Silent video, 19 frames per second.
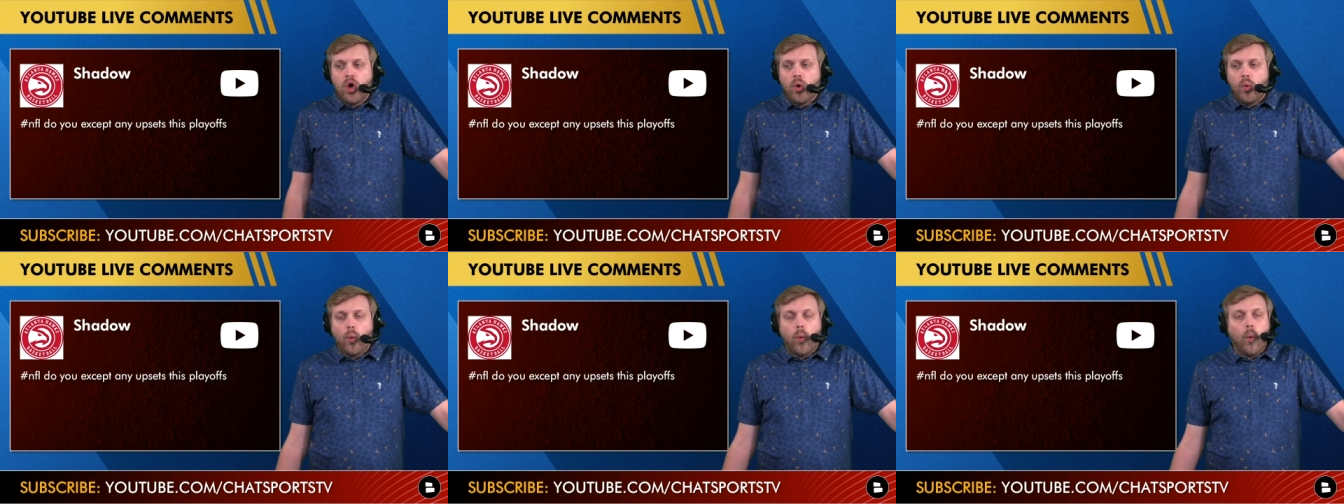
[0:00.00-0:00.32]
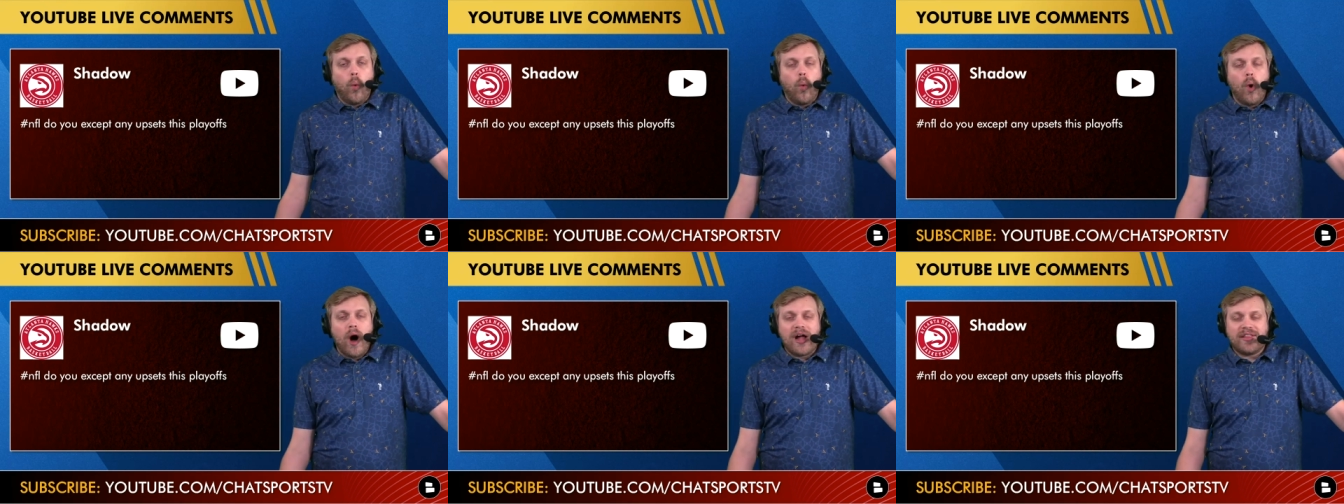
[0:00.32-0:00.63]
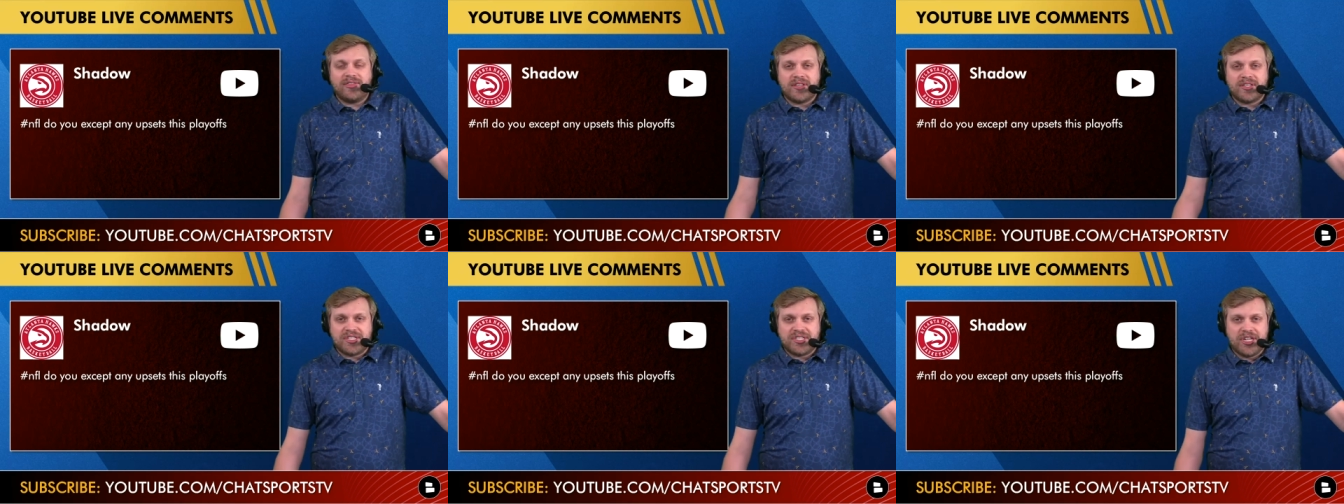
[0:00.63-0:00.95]

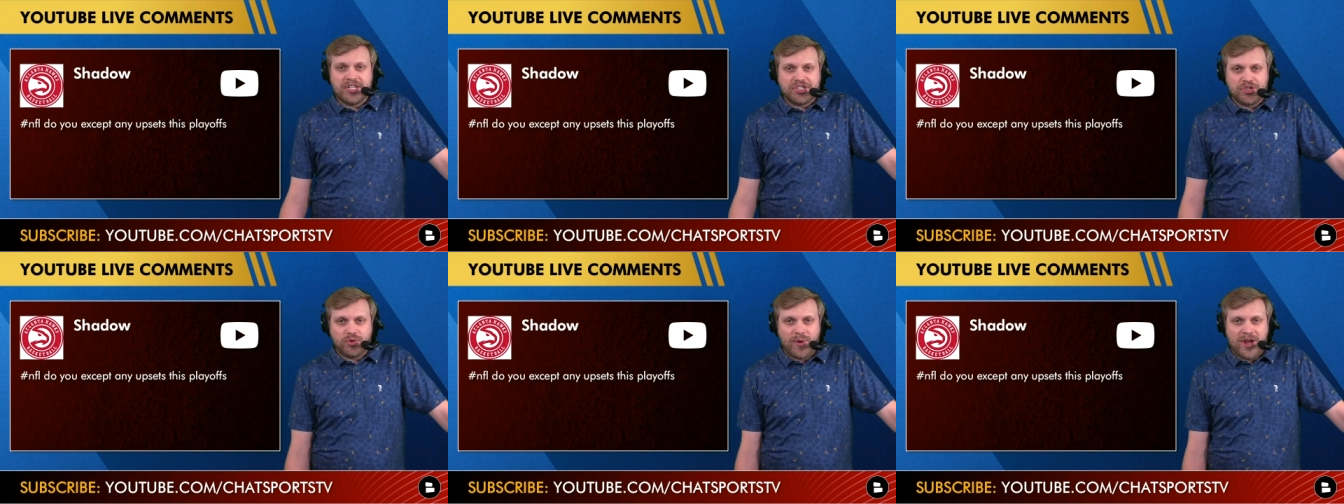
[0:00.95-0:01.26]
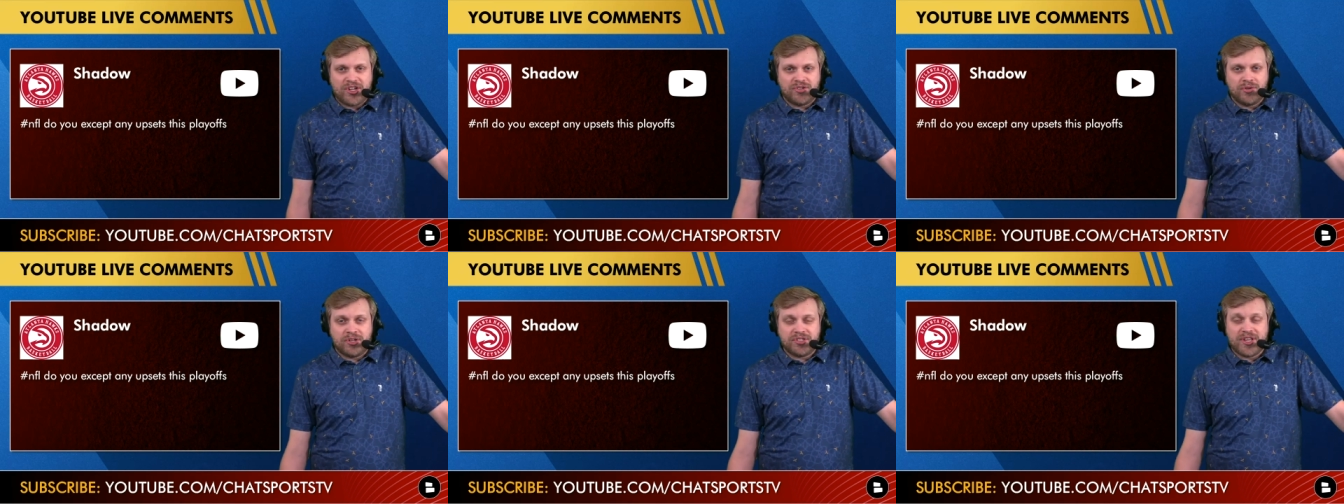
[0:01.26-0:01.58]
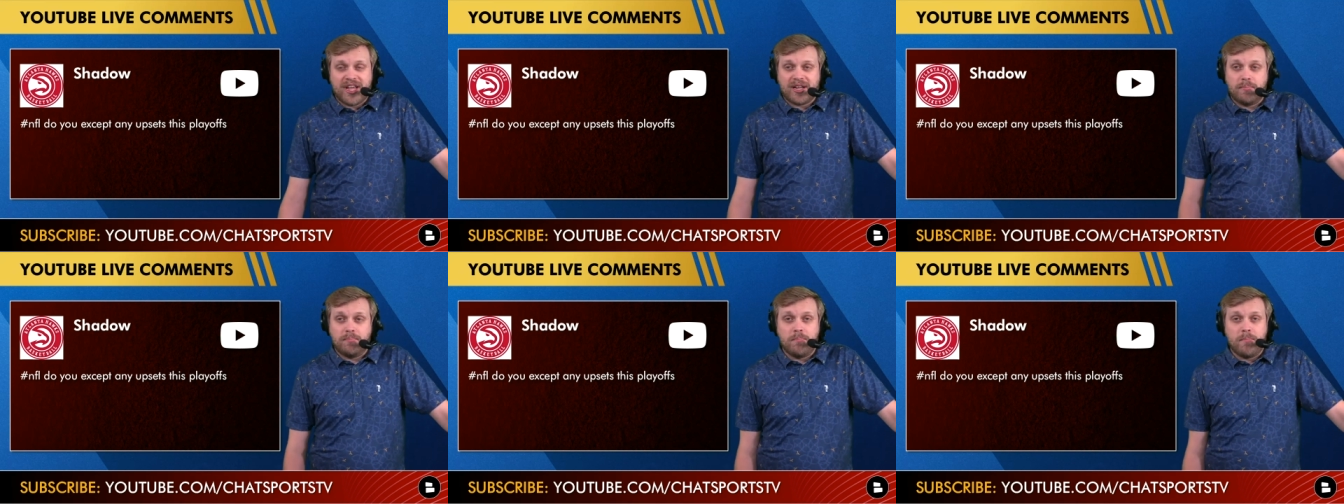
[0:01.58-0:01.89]
what the situation looks
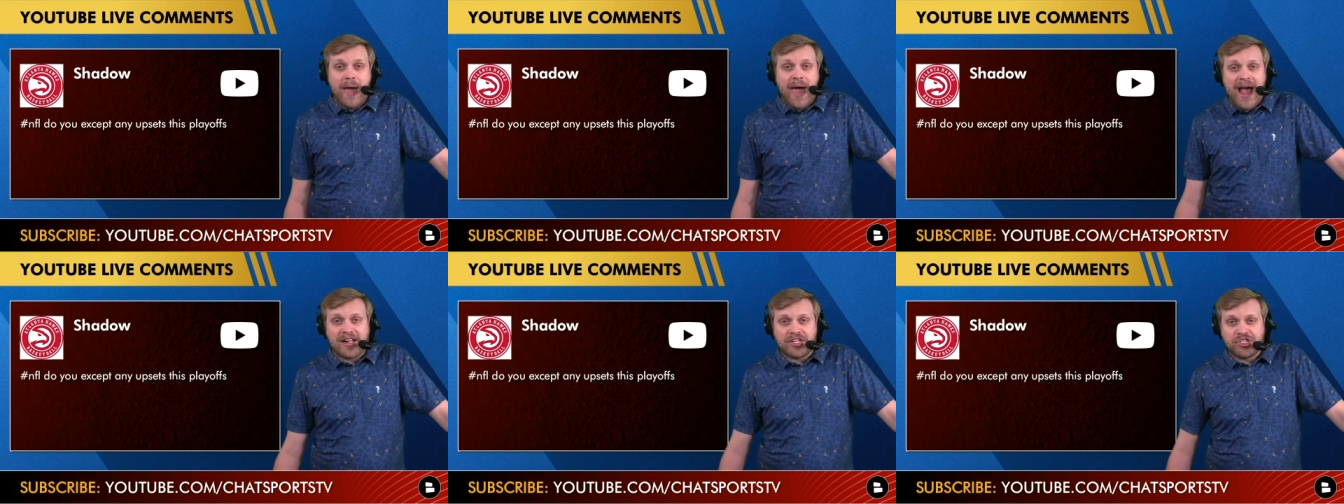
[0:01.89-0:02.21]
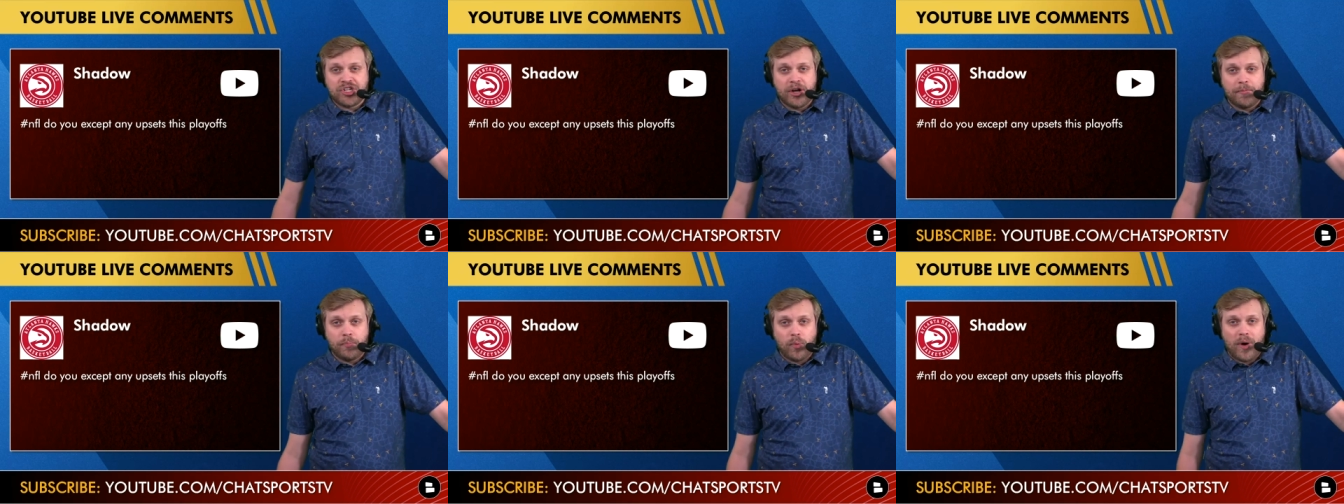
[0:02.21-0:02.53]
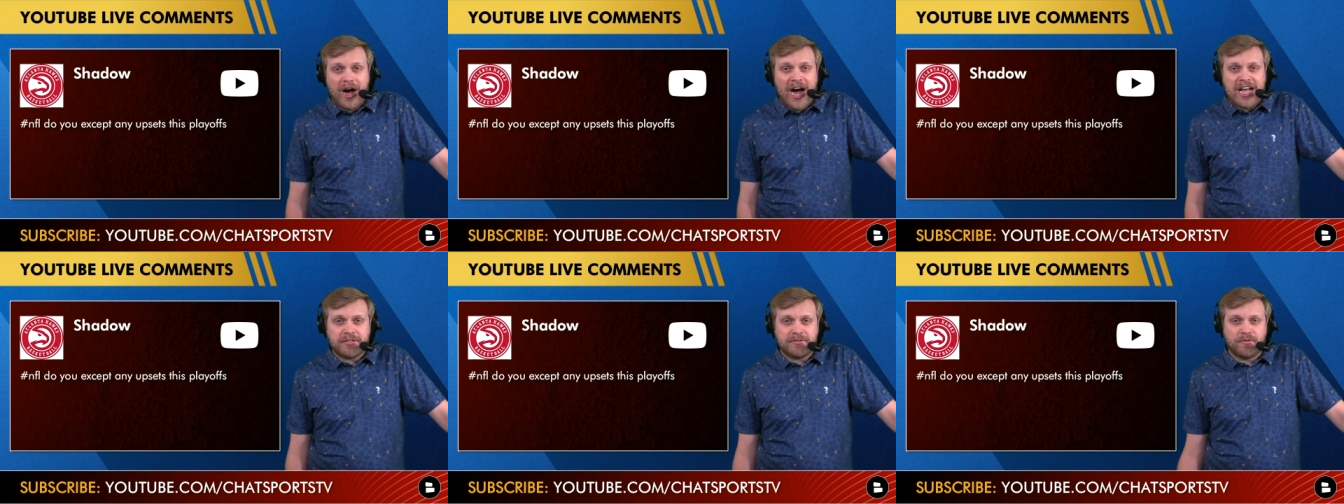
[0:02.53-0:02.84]
like matchup
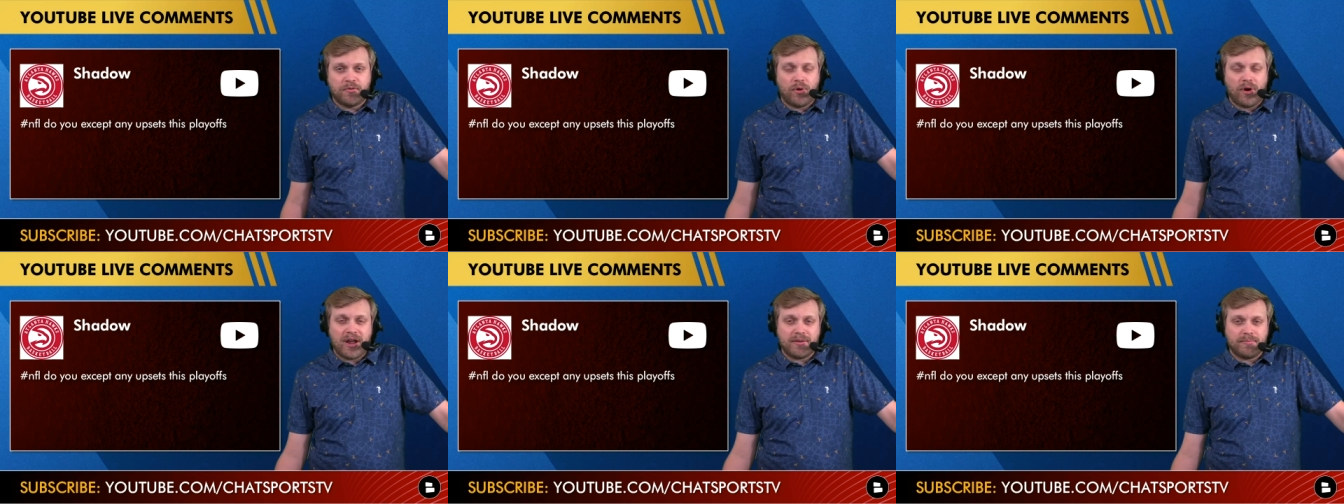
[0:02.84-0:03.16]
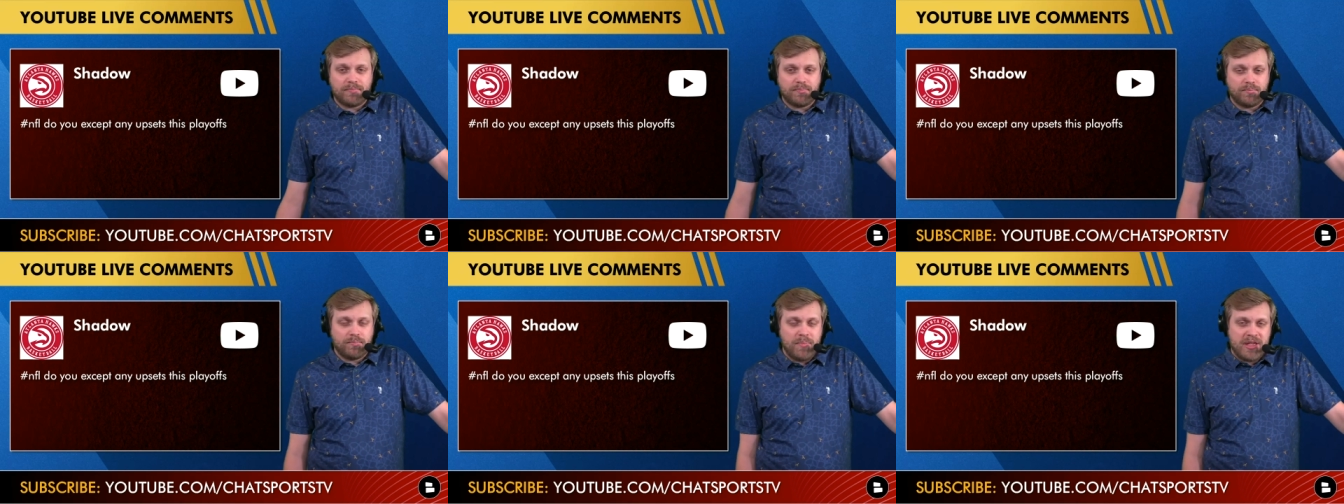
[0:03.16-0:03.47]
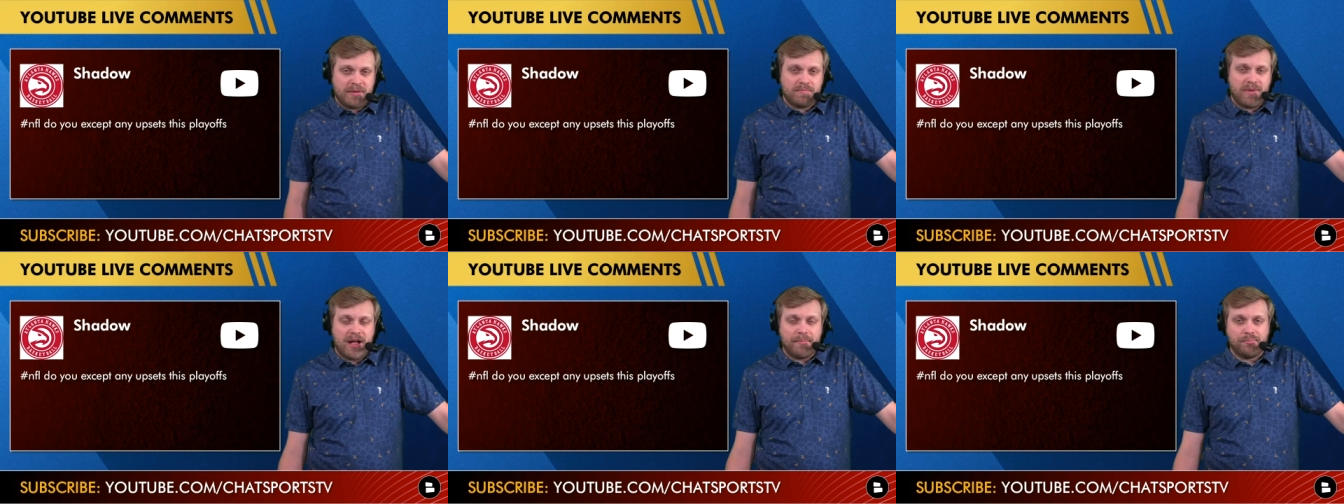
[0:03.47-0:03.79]
wise before I
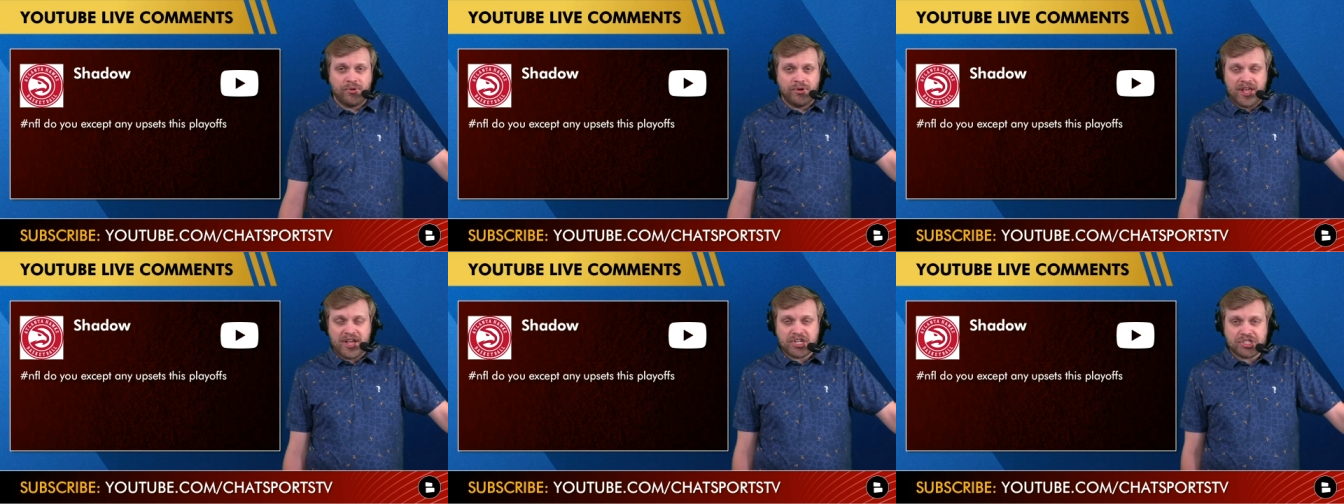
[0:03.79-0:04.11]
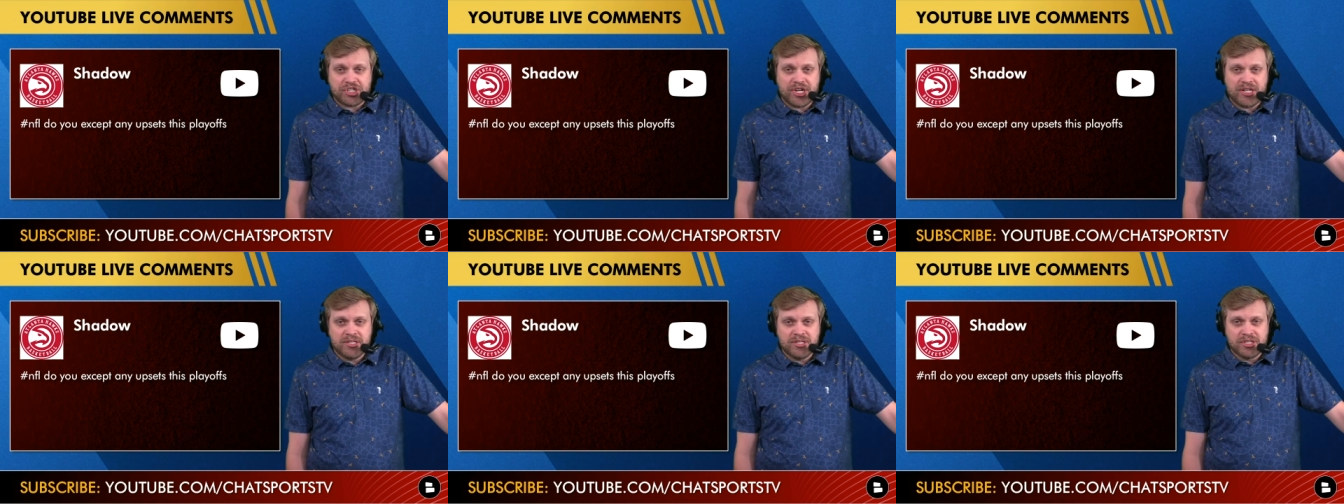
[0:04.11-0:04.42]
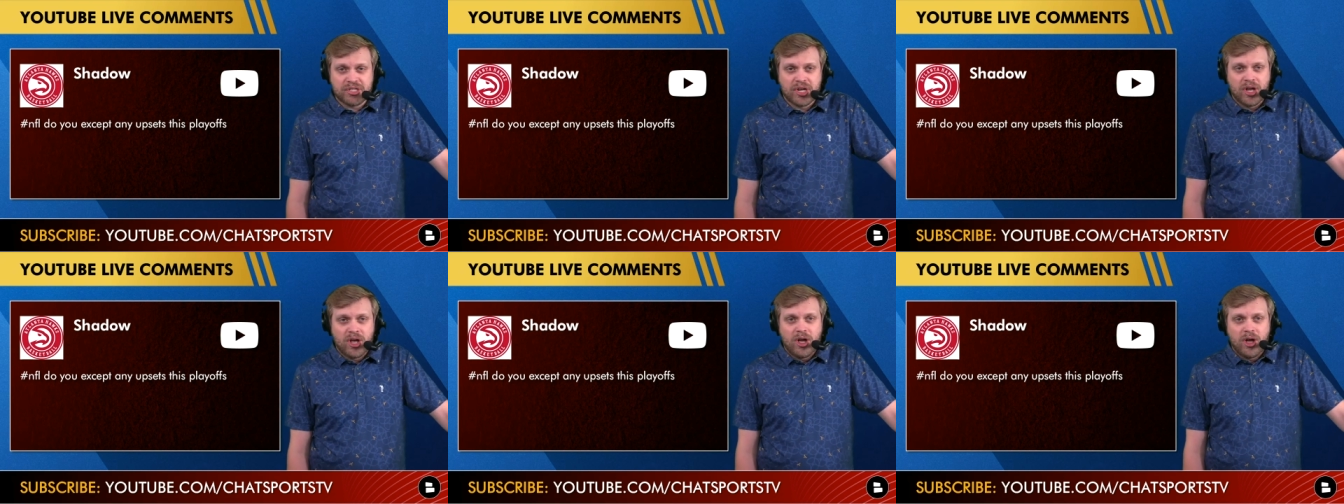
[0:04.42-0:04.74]
make my
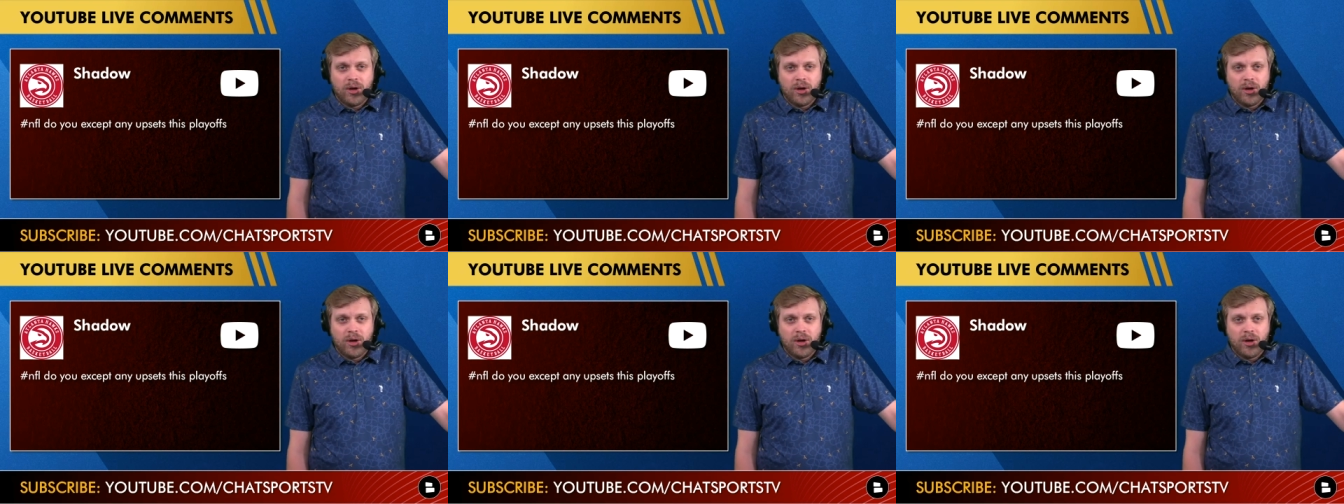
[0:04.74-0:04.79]
predictions,